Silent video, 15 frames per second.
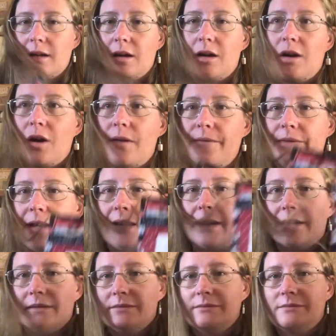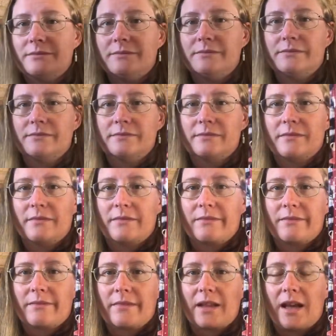Coffee.
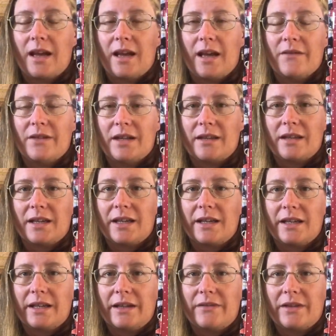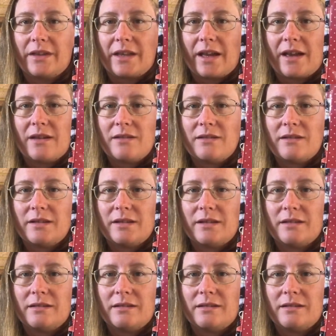I have another kid leaving the house.